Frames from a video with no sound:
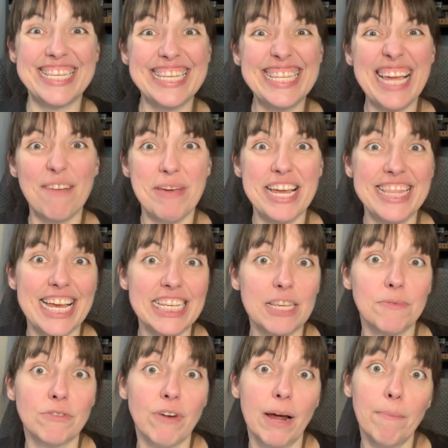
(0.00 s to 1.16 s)
It's time to hit that
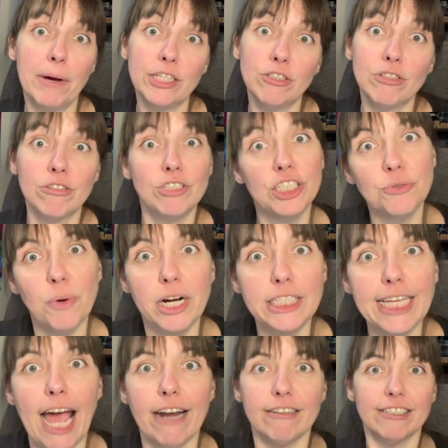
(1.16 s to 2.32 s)
subscribe button. You know just where it's
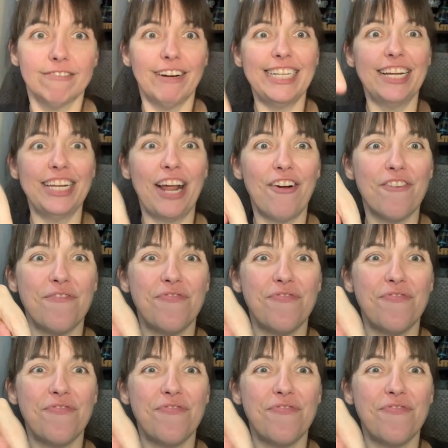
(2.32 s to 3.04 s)
at. Right down there.